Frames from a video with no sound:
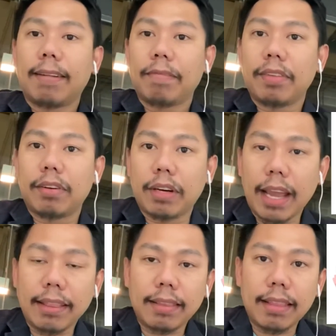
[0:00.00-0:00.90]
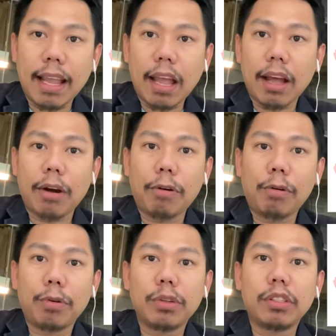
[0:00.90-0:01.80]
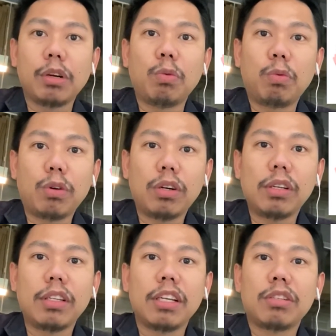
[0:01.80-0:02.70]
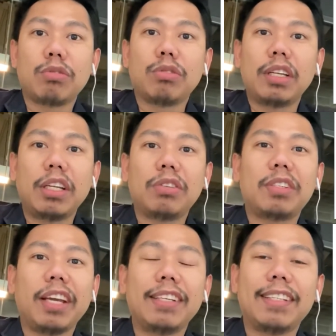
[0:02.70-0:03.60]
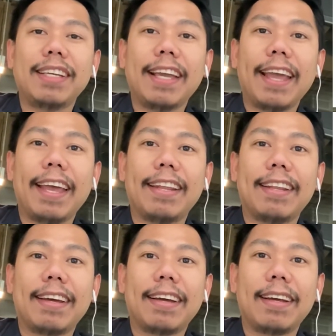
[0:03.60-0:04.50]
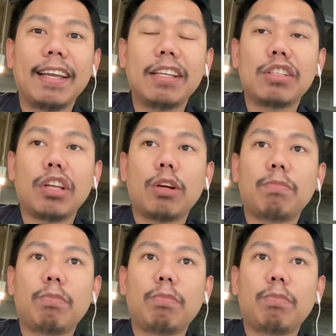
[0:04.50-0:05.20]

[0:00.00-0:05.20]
right now, the world is continues changing, and instead of